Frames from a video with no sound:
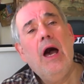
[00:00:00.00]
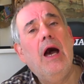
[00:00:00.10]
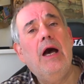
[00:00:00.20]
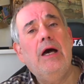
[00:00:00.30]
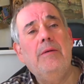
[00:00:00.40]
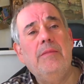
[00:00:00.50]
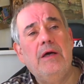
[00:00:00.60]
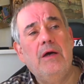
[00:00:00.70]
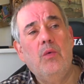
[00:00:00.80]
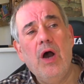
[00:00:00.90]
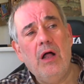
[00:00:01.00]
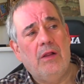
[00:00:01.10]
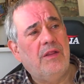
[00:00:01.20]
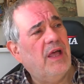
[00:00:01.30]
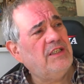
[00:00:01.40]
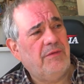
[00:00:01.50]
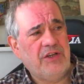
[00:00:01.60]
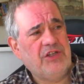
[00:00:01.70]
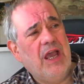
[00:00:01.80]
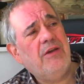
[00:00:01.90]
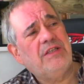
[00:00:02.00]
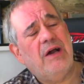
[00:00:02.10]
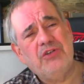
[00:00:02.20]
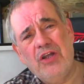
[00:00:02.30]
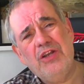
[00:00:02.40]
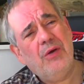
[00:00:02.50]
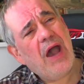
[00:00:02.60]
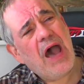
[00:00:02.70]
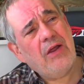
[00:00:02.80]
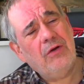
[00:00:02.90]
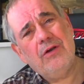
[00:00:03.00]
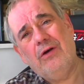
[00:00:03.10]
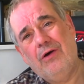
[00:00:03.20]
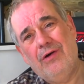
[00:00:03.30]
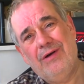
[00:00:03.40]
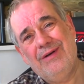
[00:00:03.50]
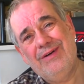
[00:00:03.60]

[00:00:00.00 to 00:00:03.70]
um, Well, that's a bit of a shame because I was going to do an encore.